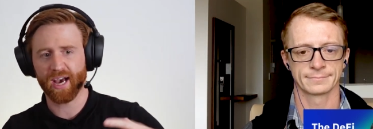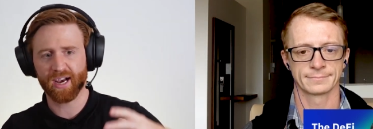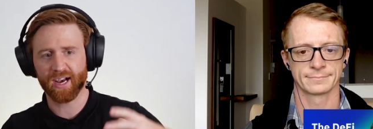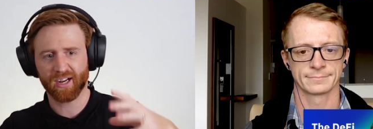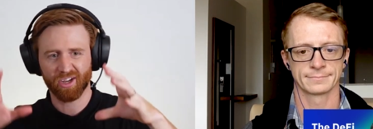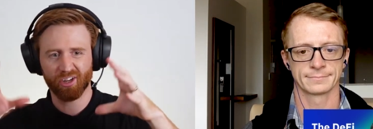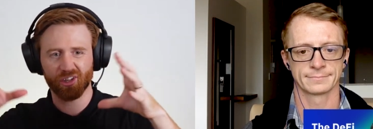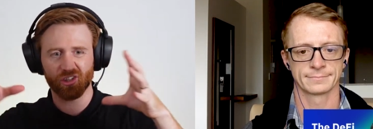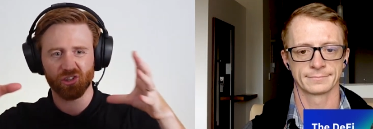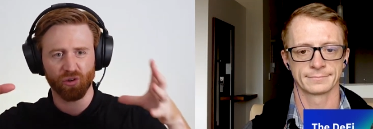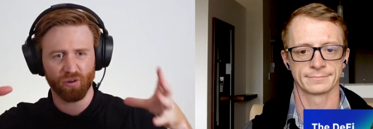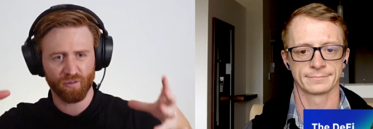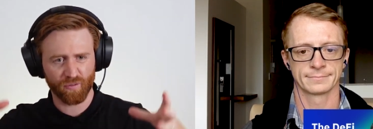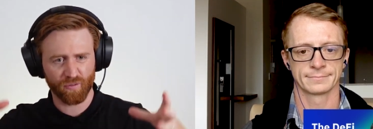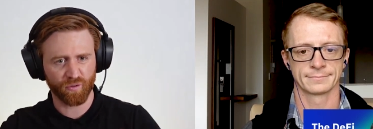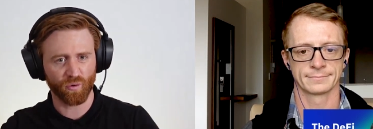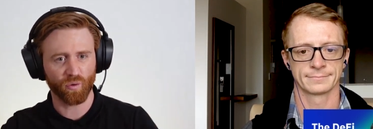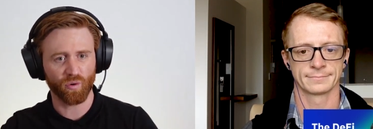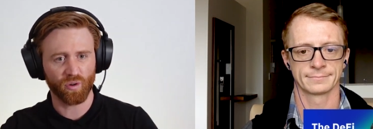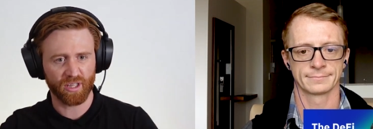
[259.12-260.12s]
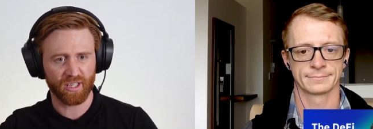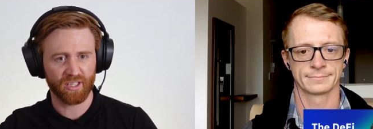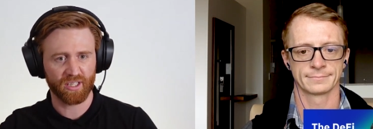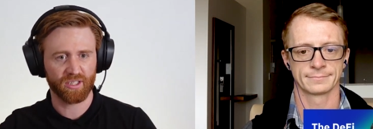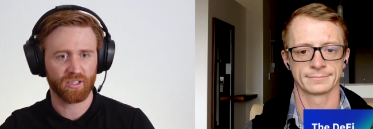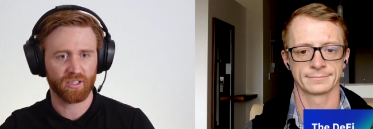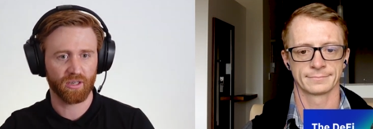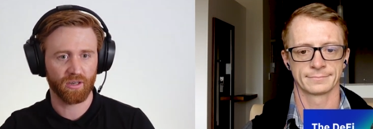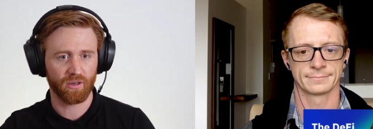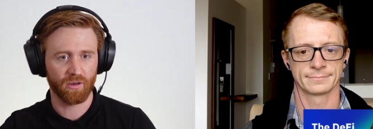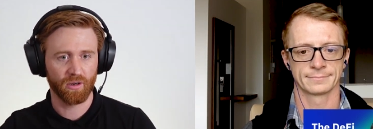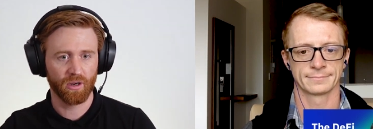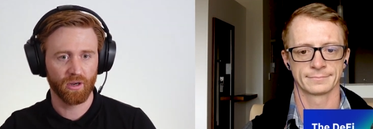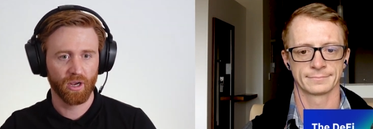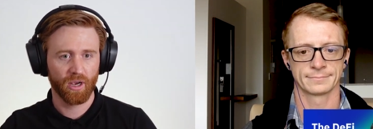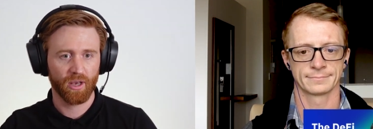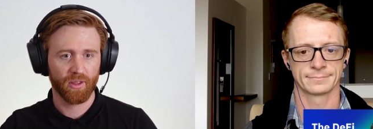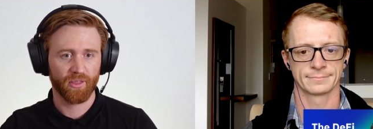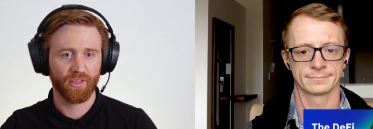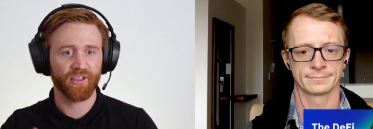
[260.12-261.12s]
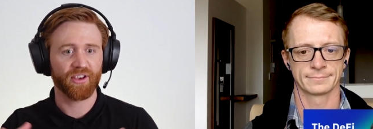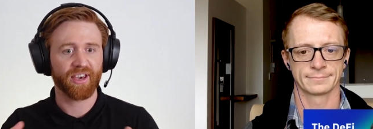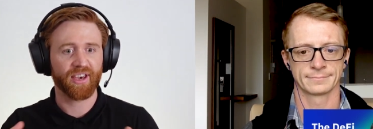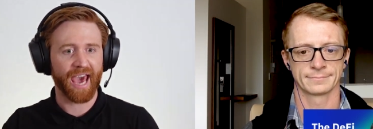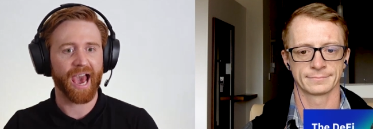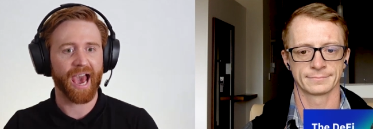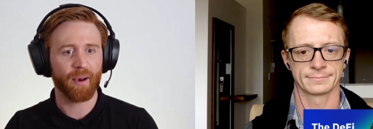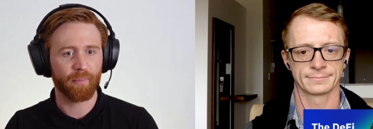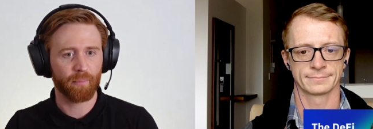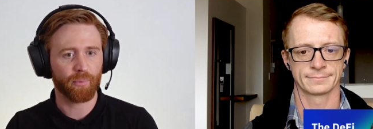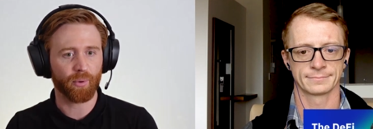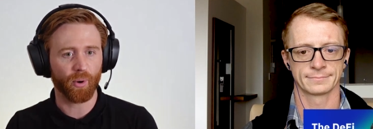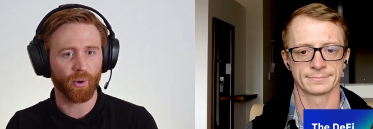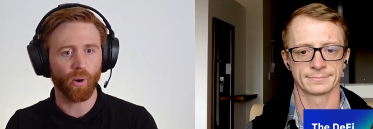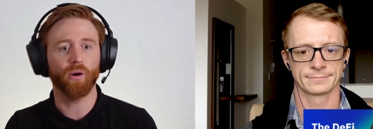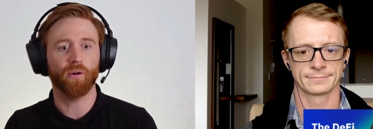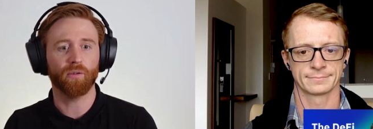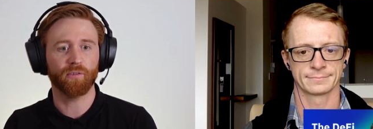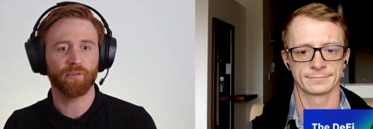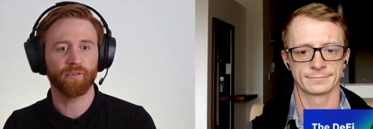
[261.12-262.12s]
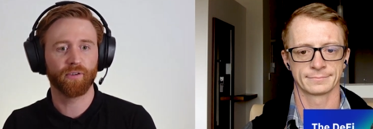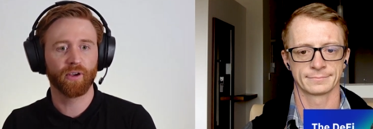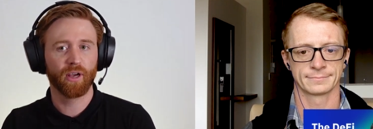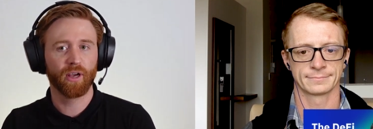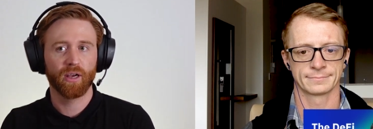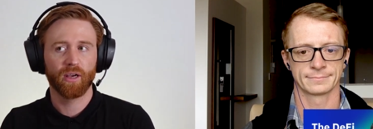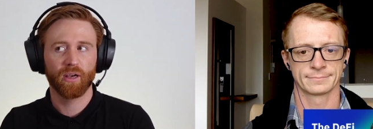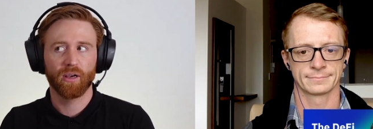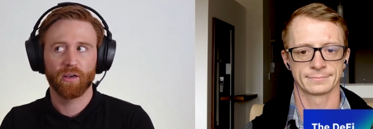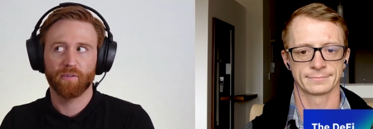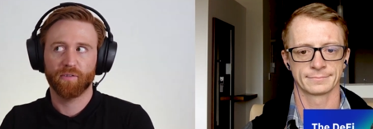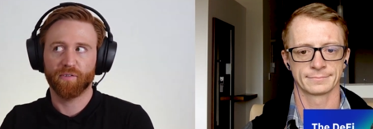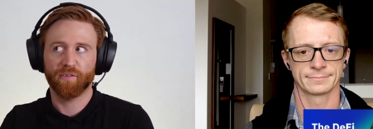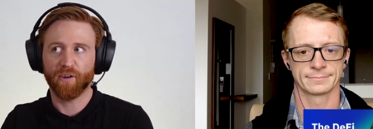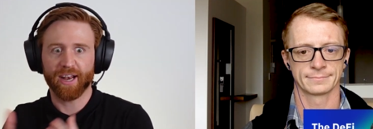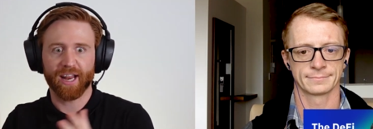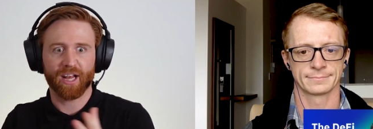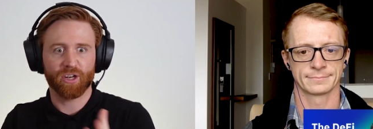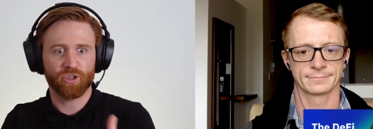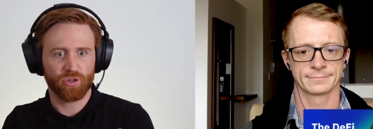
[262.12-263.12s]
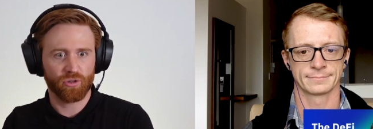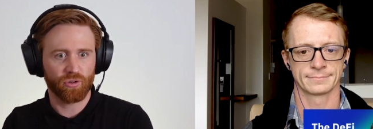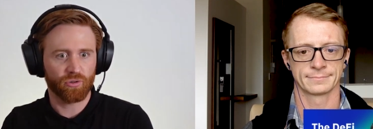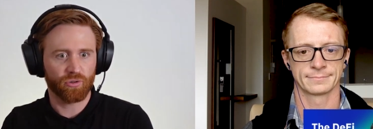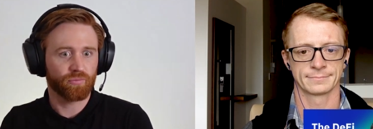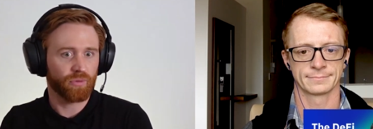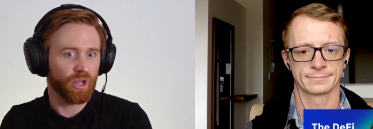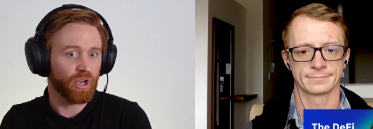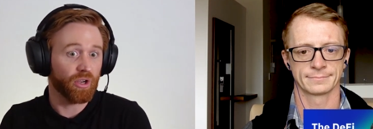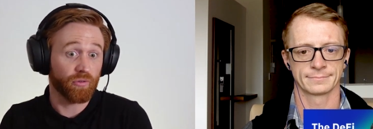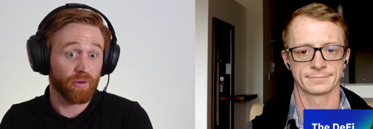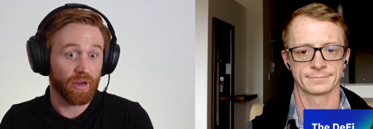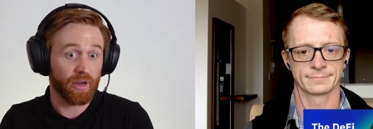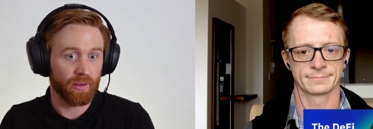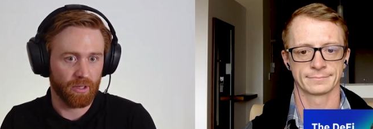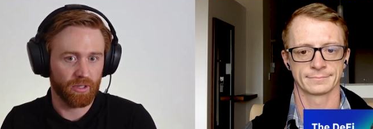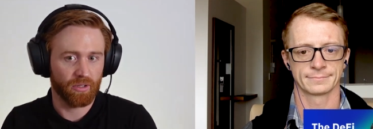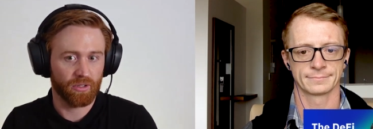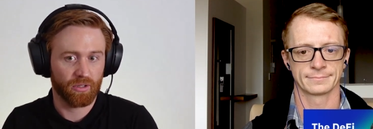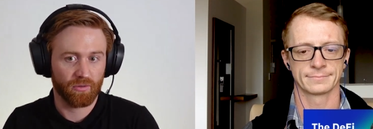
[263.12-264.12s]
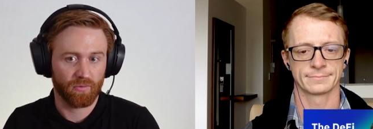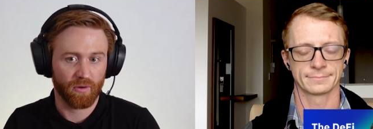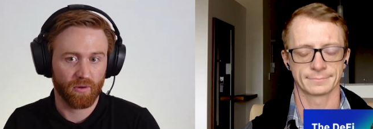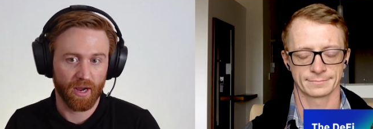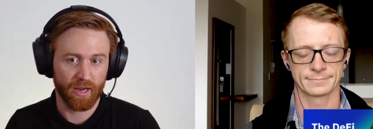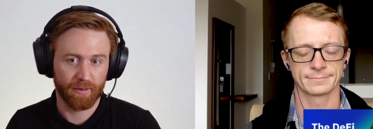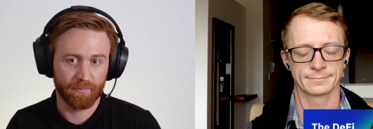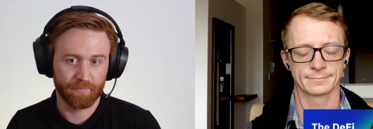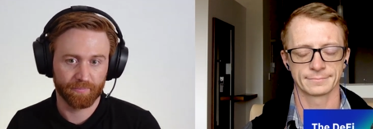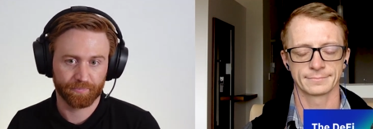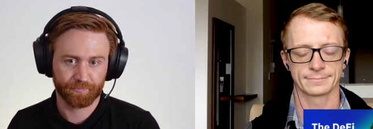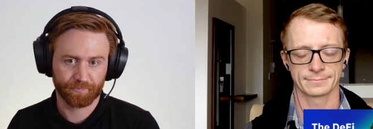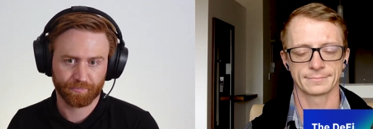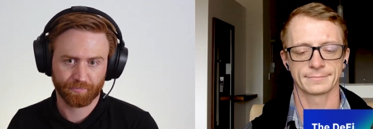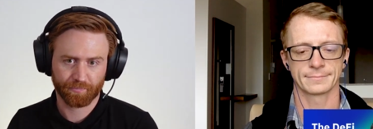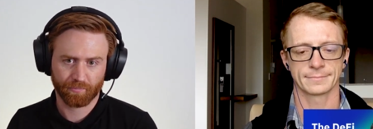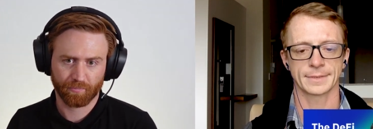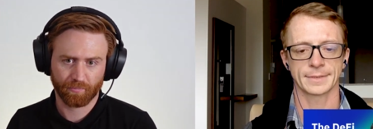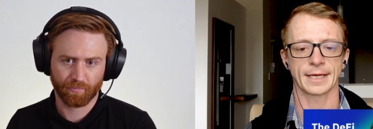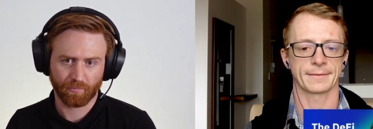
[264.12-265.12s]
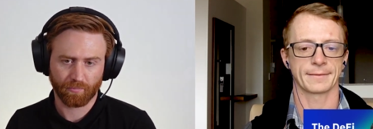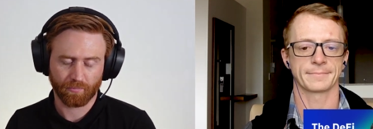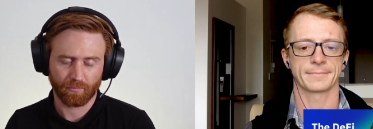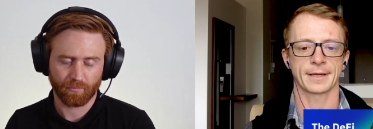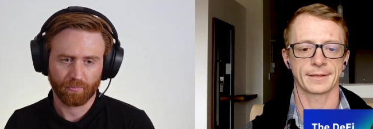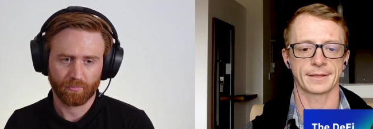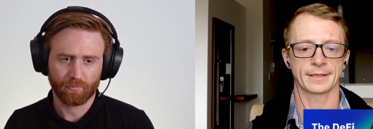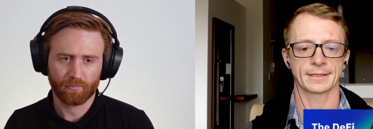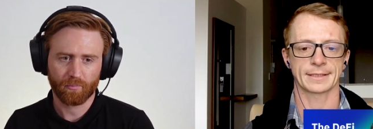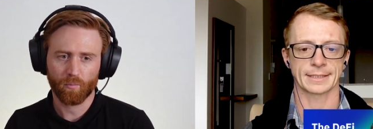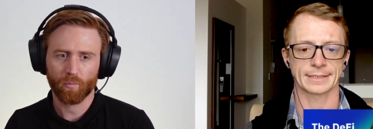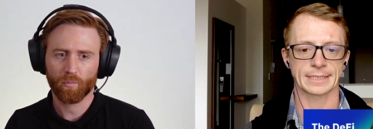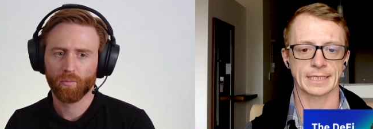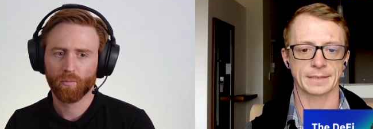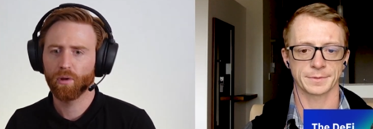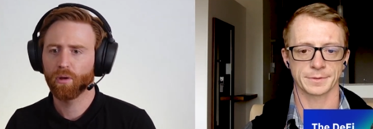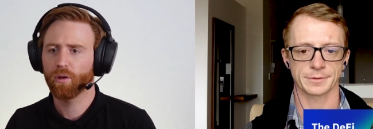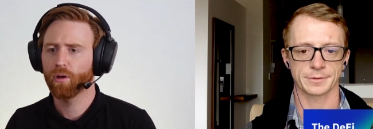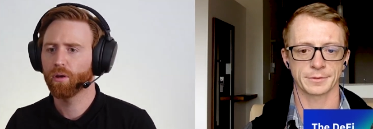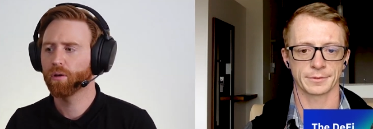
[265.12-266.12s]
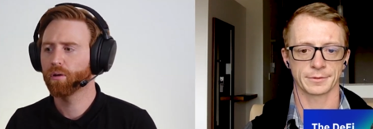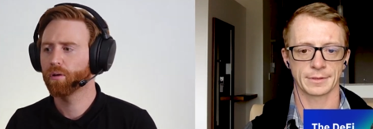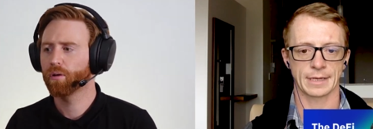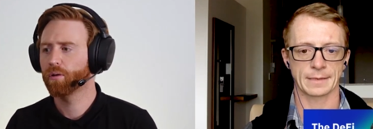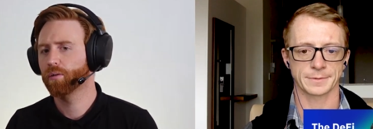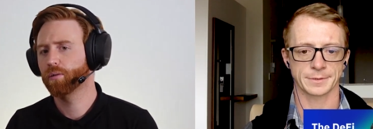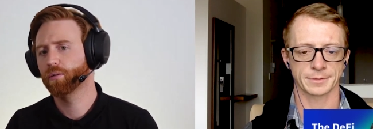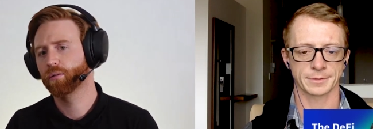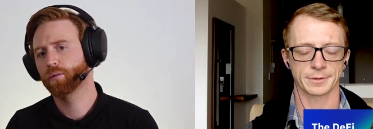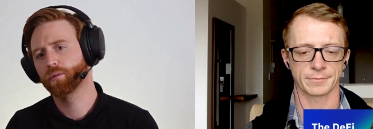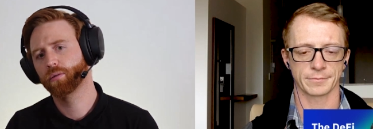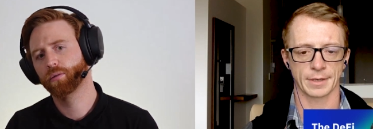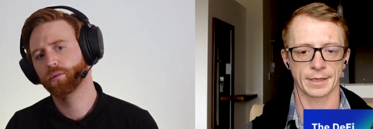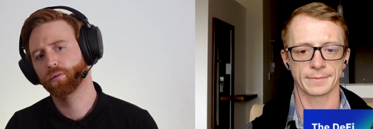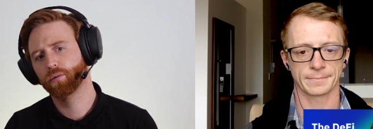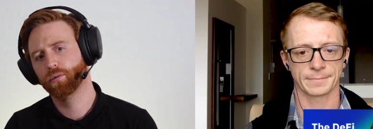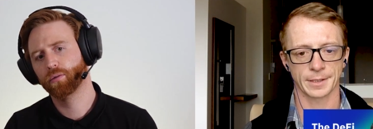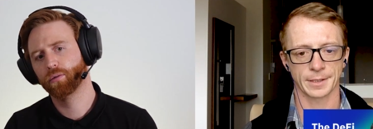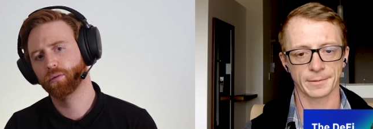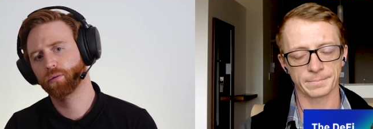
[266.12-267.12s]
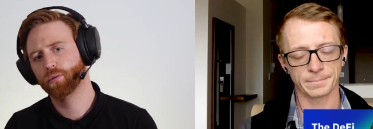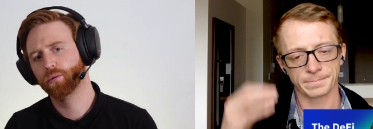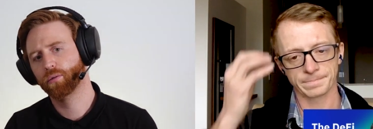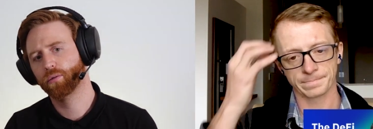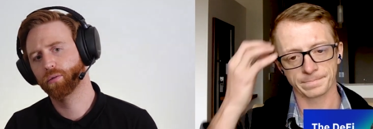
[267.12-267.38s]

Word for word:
Speaker 1: that can sort of fall into the camp of financial agreements right
Speaker 2: yeah, I think that's absolutely absolutely right. Yep.